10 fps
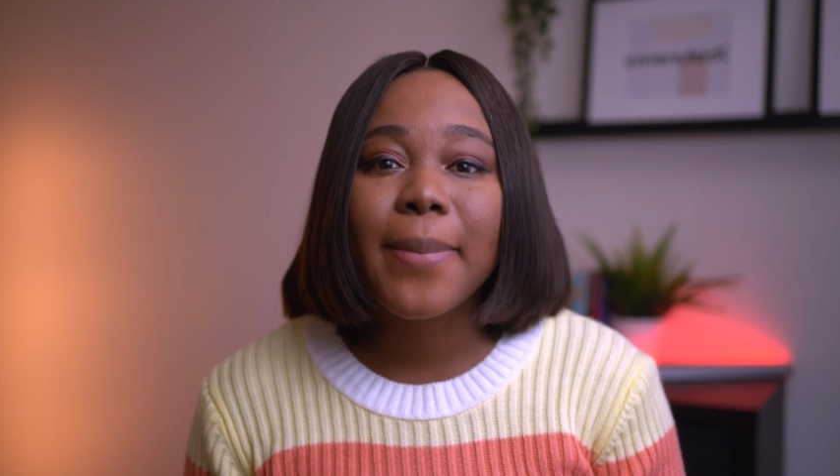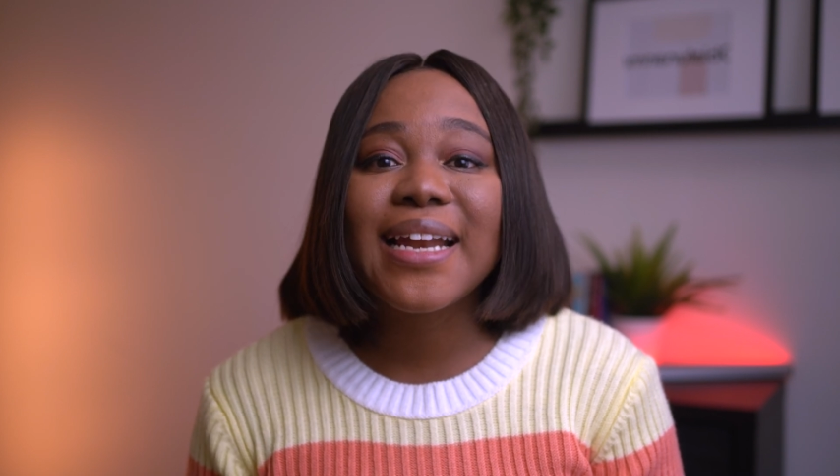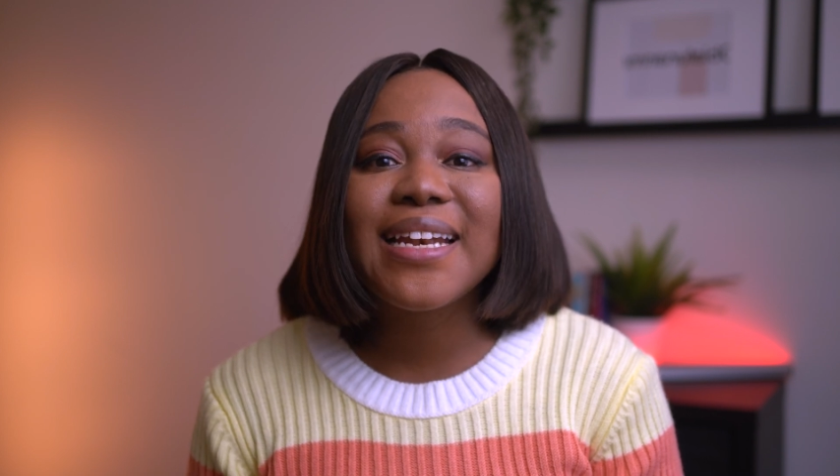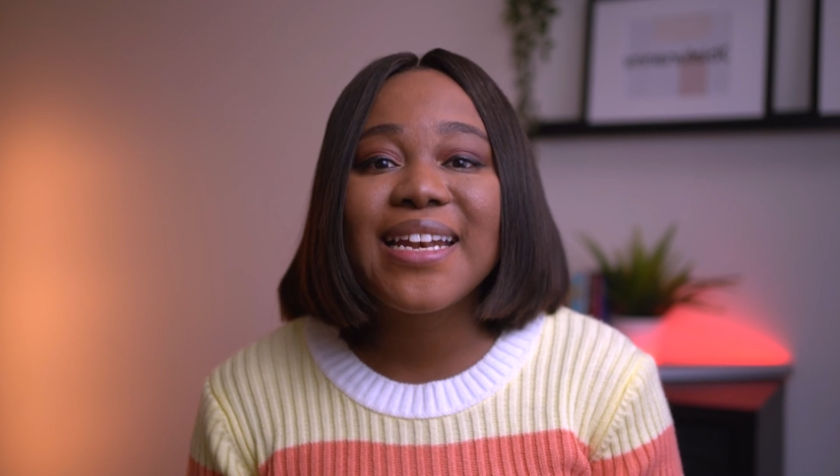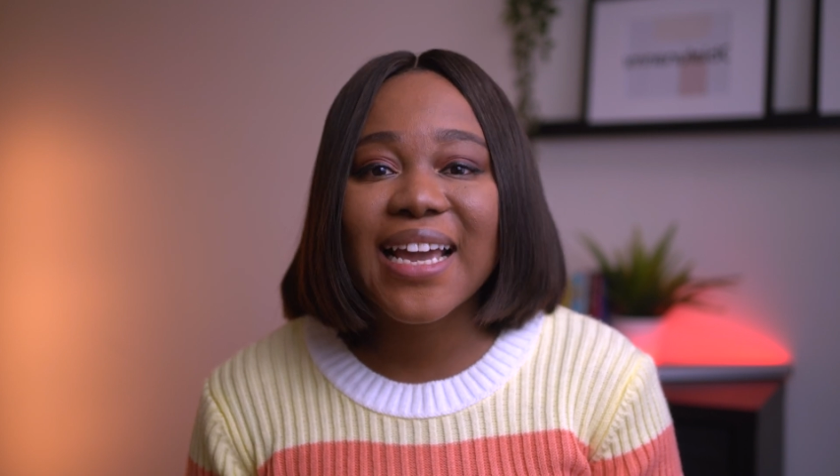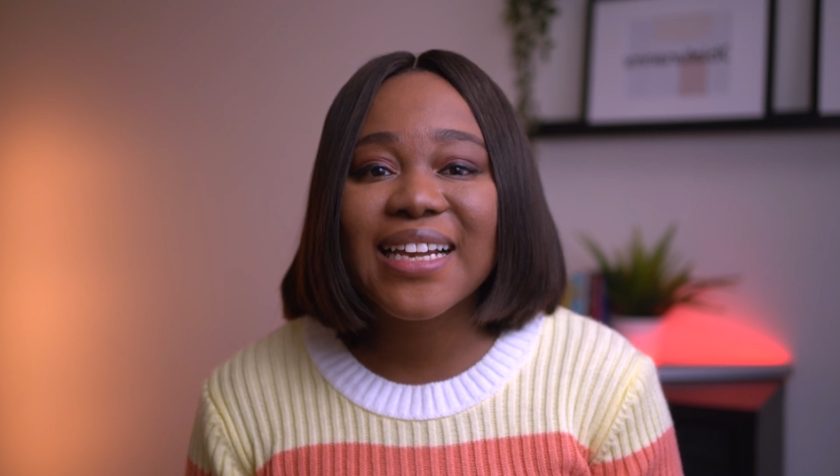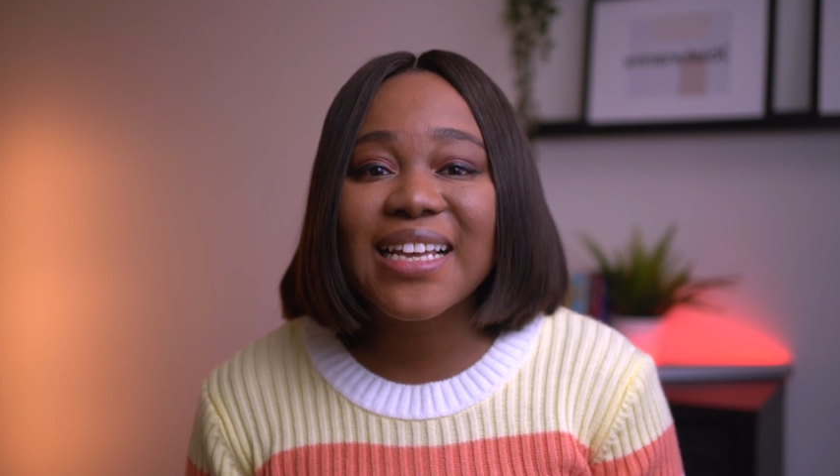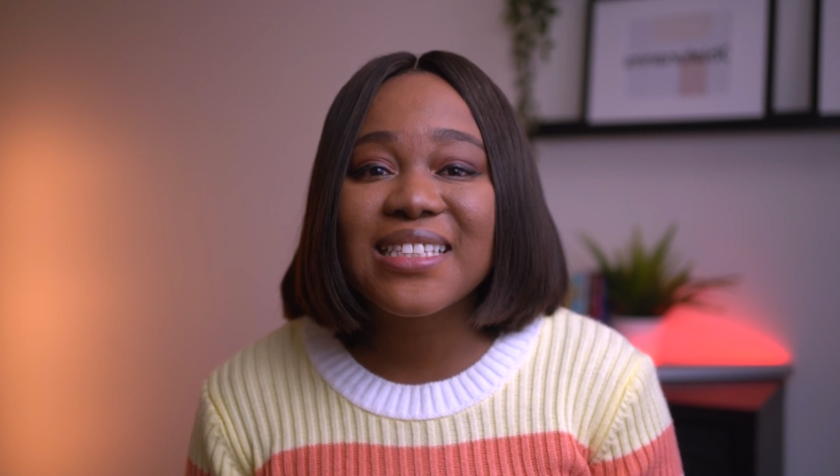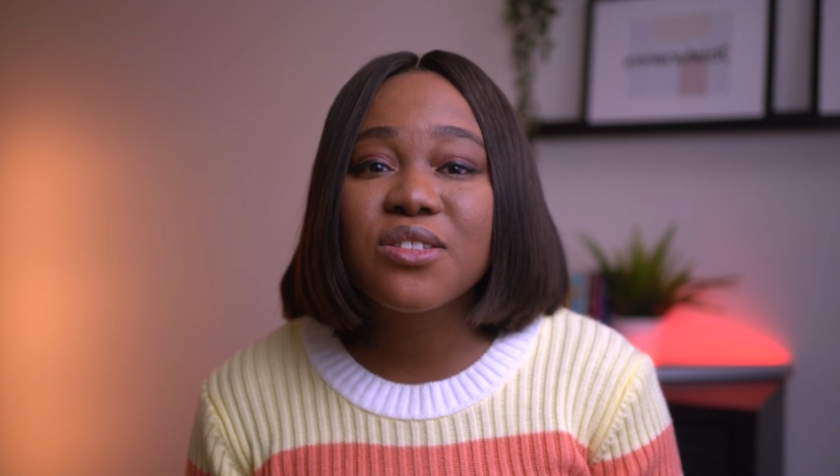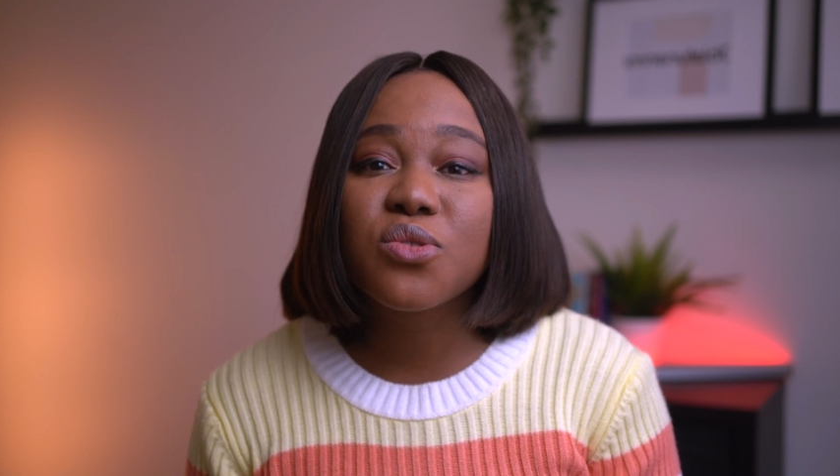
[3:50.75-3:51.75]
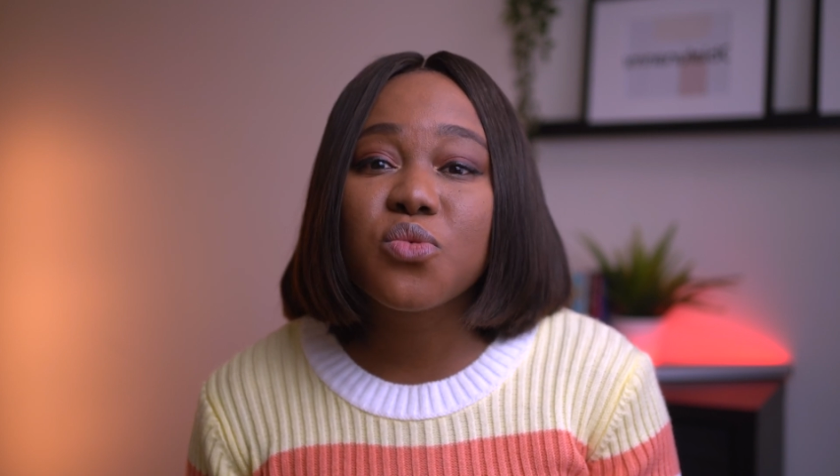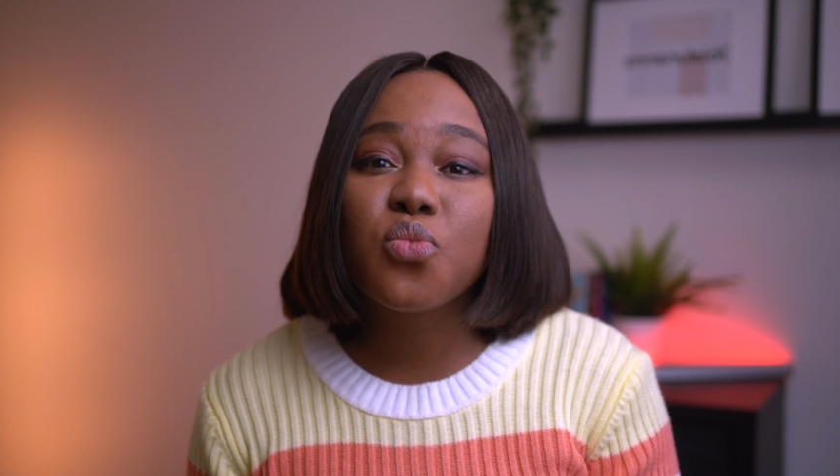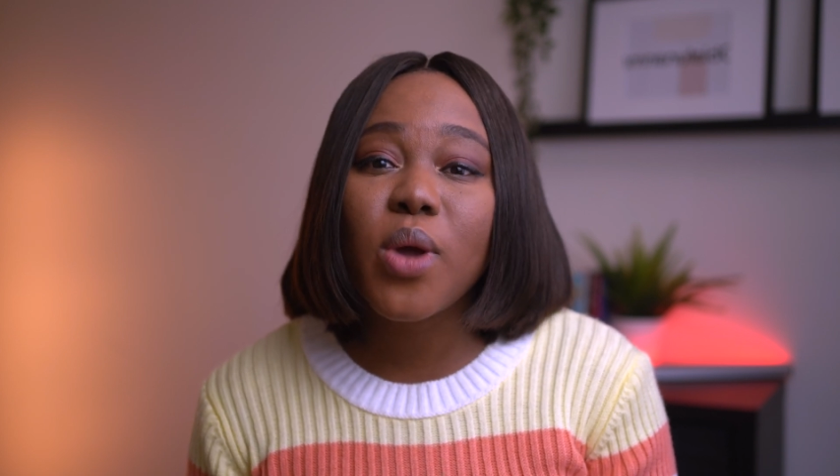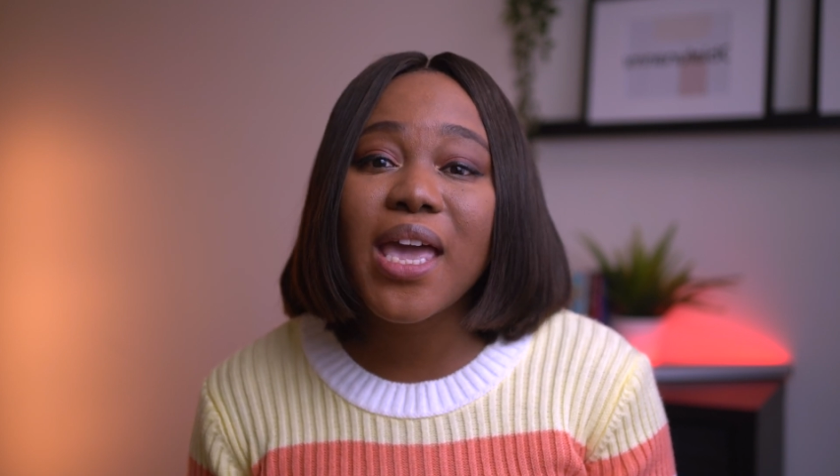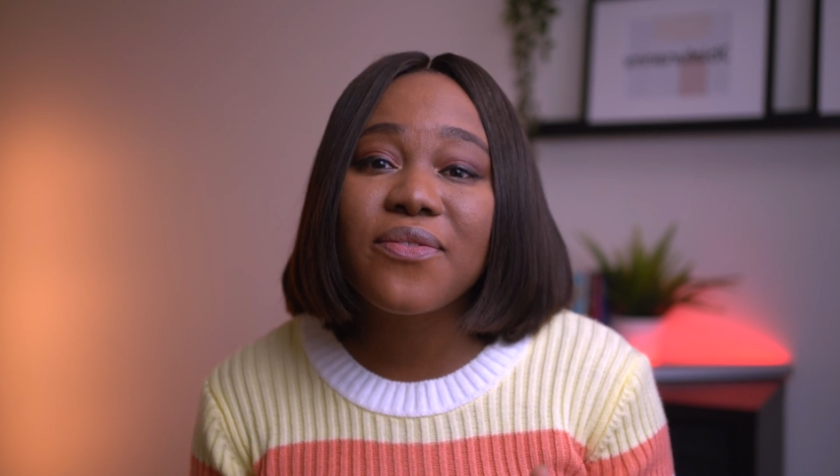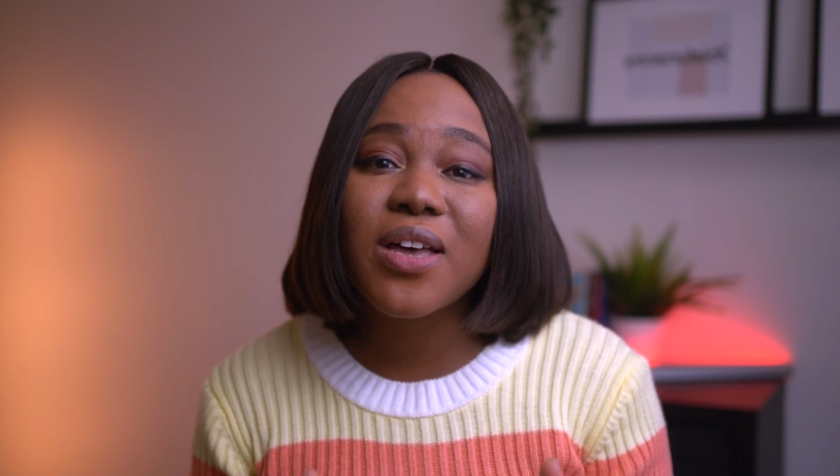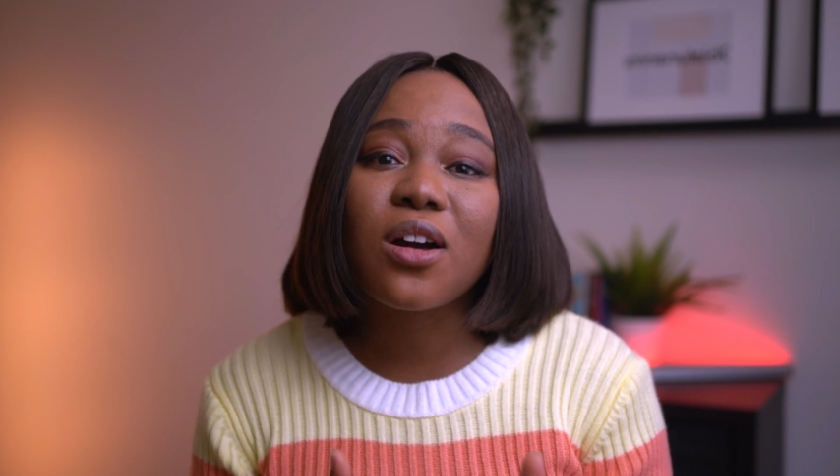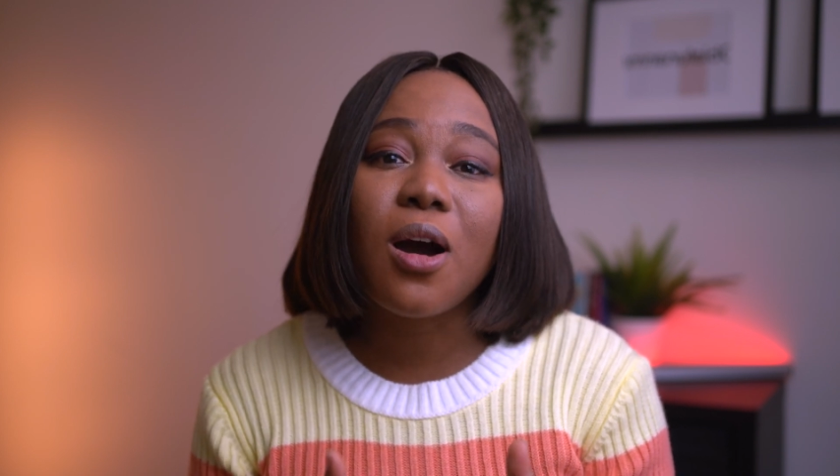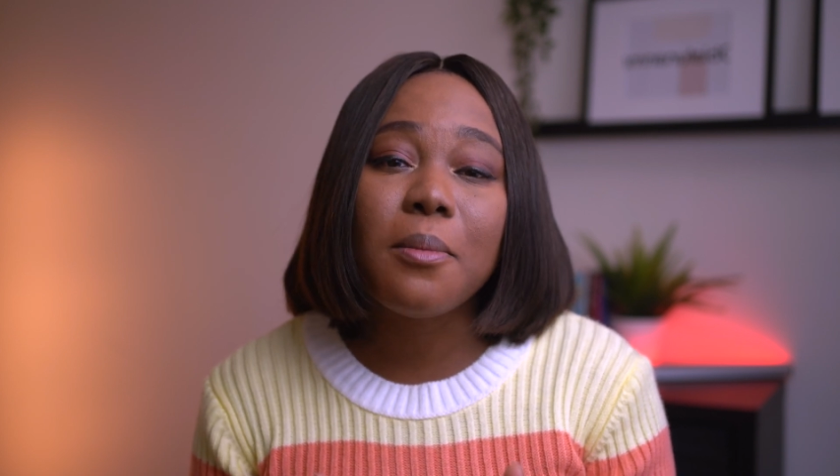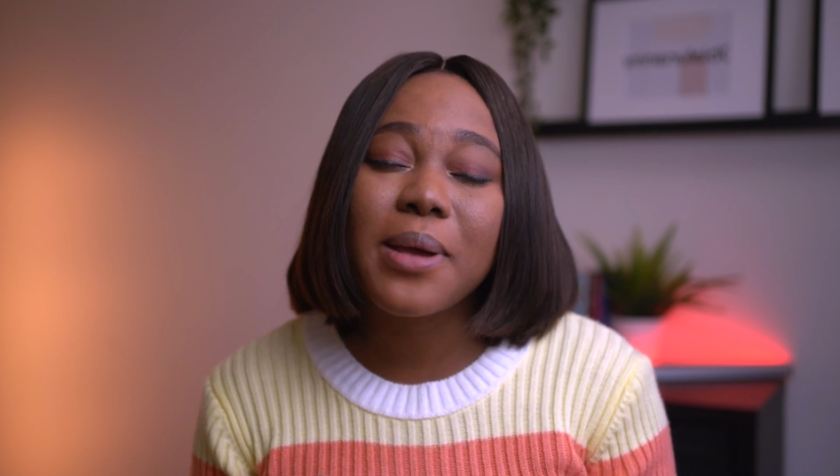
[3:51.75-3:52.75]
By neglecting to weave a
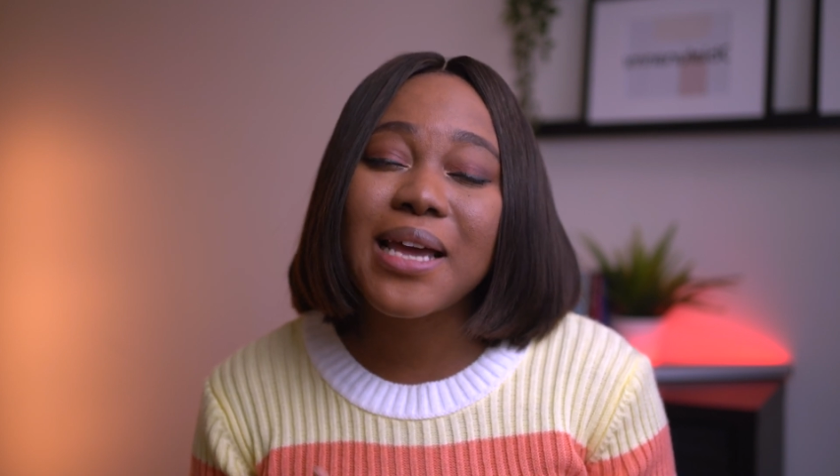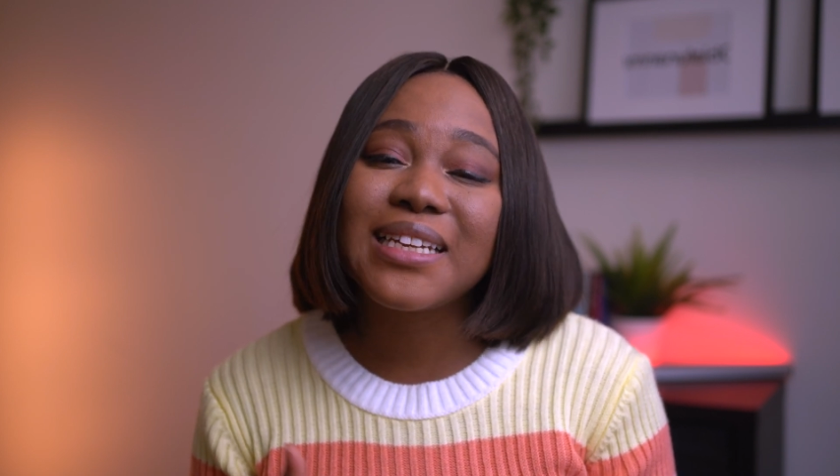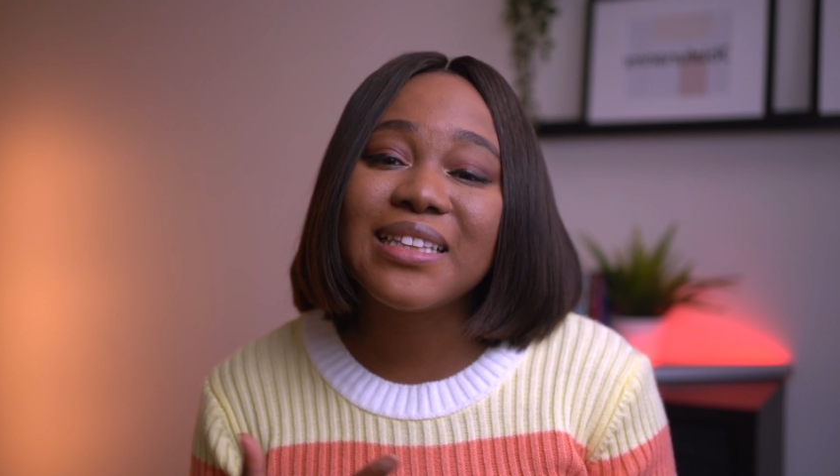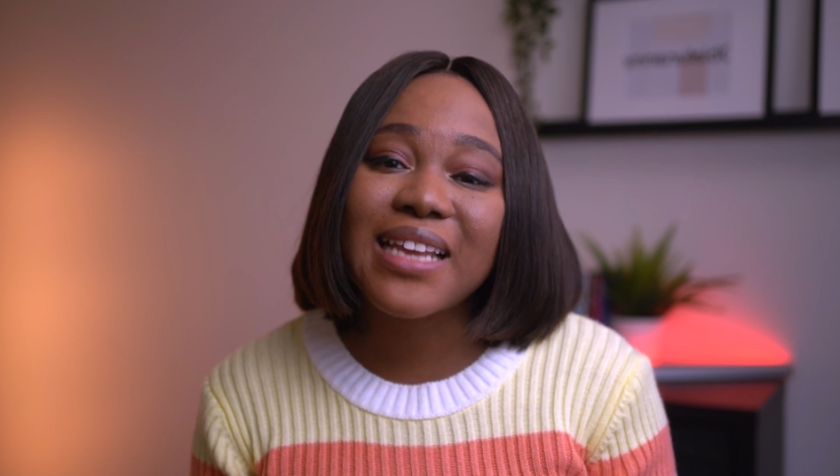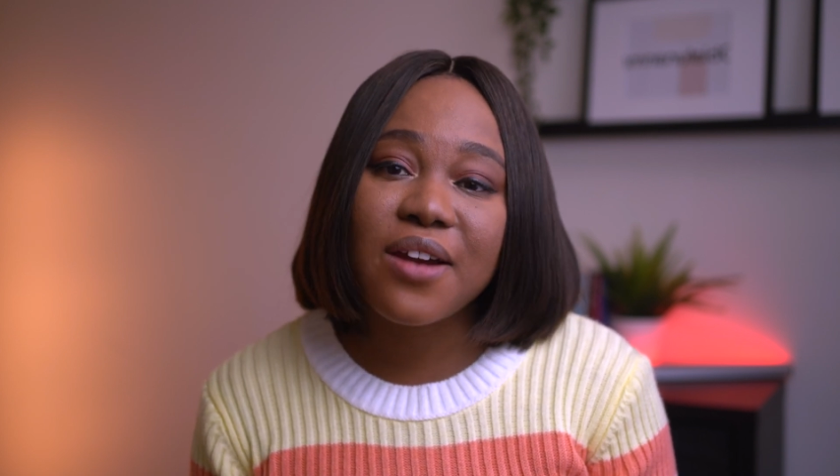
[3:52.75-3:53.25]
compelling